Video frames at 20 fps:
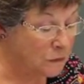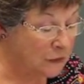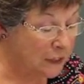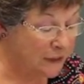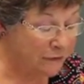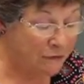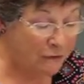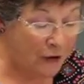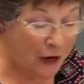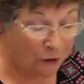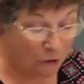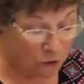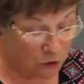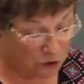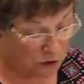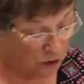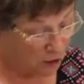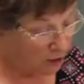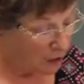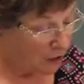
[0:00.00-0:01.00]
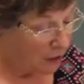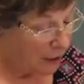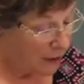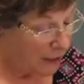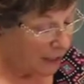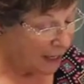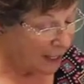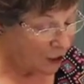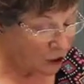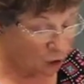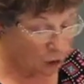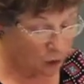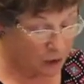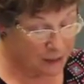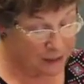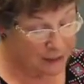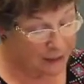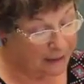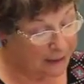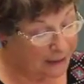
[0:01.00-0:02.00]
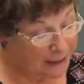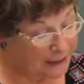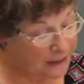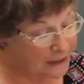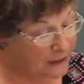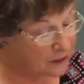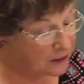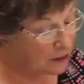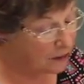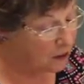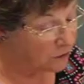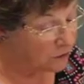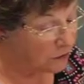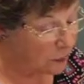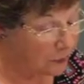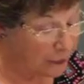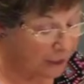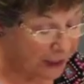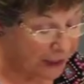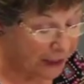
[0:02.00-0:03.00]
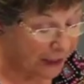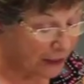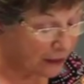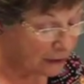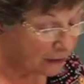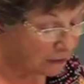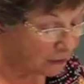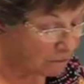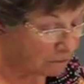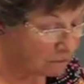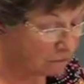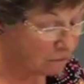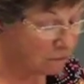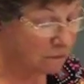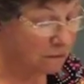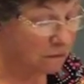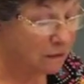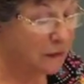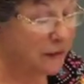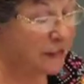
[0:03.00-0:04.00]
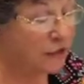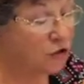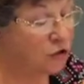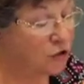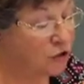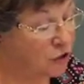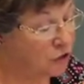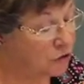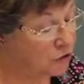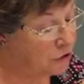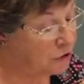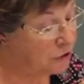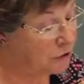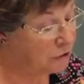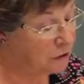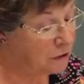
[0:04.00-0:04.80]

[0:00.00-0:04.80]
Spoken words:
They found a casualty list of him being injured.